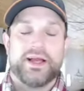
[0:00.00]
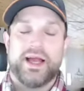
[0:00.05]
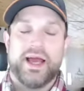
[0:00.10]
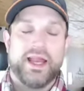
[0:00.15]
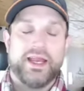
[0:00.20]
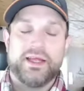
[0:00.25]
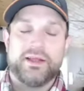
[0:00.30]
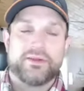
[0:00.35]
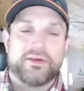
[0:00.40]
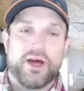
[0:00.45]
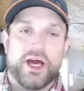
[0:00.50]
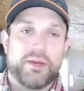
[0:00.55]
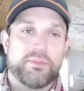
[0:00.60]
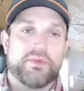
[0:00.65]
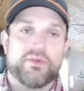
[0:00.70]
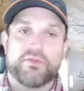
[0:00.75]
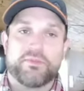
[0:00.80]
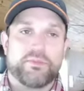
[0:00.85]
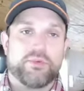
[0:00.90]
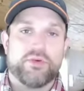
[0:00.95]
any
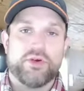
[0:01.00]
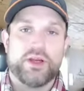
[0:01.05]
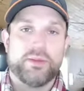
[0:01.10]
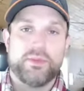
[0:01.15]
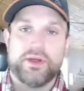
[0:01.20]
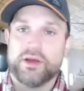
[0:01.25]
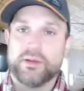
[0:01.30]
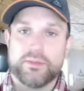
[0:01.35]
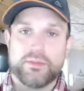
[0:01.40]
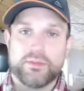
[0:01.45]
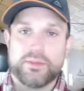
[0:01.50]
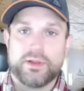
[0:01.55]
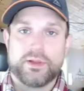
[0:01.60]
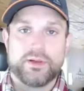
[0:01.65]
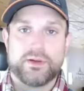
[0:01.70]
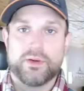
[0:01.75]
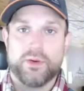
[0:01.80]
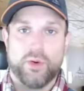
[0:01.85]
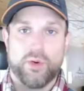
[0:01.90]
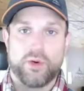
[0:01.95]
type of premium
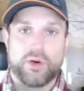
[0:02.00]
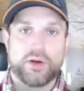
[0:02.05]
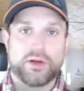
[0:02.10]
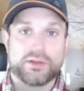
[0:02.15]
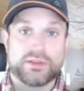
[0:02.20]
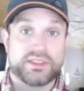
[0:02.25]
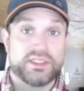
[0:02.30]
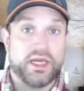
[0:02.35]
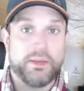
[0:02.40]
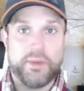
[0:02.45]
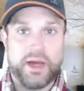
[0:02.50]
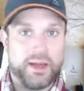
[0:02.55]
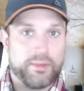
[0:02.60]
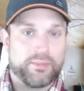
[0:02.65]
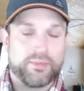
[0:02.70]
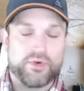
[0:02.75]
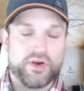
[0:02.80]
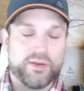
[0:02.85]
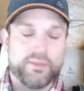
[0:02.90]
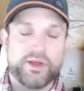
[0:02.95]
or
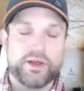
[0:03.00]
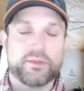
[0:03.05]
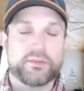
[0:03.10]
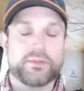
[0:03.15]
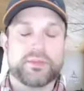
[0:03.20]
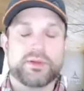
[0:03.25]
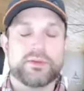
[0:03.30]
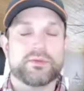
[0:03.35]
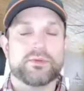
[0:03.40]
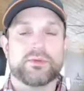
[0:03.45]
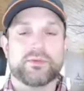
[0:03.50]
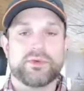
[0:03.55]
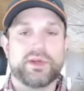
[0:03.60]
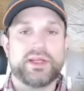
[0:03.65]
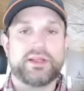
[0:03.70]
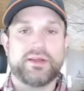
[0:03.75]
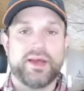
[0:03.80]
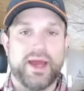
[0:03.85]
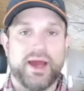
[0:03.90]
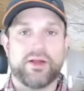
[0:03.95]
semi-premium
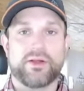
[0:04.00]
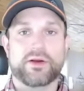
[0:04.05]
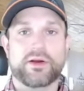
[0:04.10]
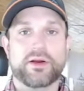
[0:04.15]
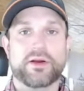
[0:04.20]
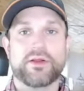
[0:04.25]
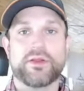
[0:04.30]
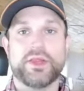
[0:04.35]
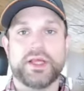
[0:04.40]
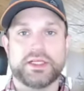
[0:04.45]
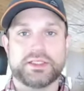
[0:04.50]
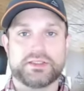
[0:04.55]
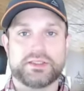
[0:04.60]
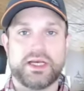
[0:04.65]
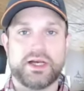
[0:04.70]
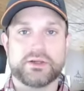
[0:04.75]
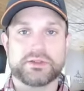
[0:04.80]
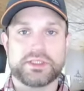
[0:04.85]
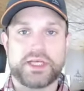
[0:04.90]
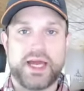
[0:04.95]
retailer that
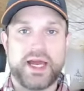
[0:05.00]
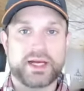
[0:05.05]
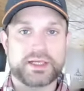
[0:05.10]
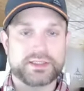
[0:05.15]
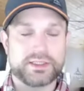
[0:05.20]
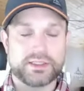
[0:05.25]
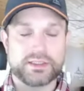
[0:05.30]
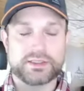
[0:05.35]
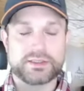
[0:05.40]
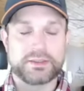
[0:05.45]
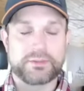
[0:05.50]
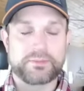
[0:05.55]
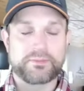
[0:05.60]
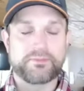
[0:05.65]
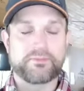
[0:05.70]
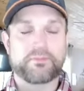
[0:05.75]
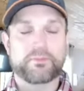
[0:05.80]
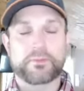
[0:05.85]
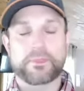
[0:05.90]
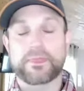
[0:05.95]
sells axes.
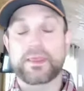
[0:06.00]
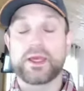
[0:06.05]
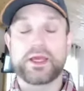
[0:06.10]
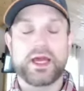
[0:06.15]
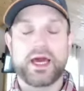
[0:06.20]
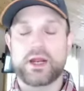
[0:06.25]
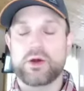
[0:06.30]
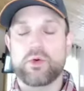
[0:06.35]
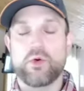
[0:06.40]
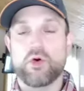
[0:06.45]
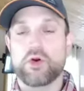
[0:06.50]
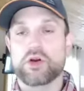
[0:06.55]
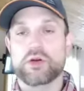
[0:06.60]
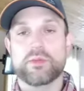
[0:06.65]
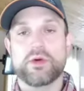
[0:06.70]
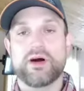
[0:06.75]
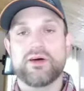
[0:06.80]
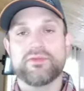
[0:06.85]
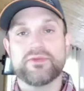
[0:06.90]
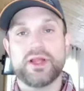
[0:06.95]
You got to order
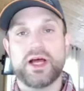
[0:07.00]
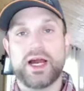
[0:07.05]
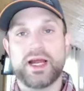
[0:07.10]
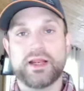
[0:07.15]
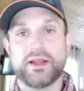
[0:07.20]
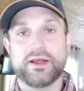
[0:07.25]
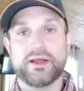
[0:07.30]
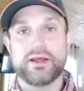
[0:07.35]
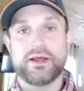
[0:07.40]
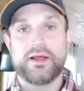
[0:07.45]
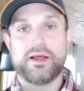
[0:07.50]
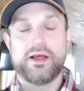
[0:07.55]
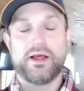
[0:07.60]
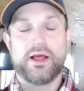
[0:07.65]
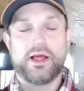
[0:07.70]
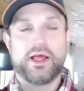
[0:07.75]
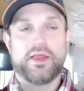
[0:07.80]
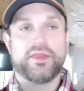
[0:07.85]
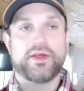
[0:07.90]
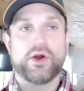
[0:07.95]
them offline.
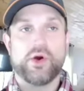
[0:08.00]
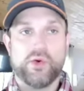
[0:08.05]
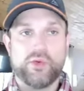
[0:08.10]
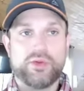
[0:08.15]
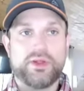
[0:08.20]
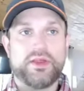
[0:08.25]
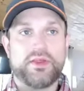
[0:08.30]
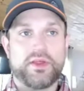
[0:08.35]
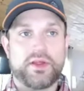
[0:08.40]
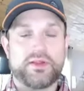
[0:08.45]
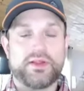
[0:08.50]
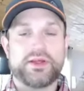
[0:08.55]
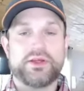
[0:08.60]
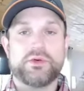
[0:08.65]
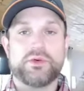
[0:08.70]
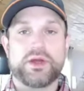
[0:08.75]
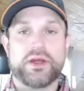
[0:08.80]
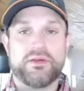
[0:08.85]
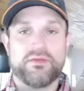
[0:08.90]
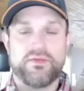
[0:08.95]
The only thing that
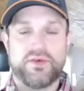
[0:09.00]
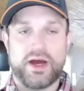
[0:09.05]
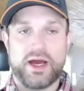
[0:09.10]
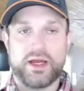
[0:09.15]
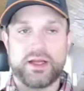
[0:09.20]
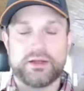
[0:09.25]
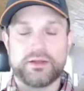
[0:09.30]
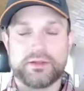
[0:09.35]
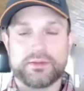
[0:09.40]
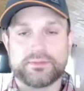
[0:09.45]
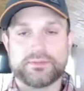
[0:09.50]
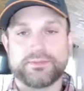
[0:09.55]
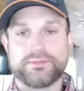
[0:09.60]
you can find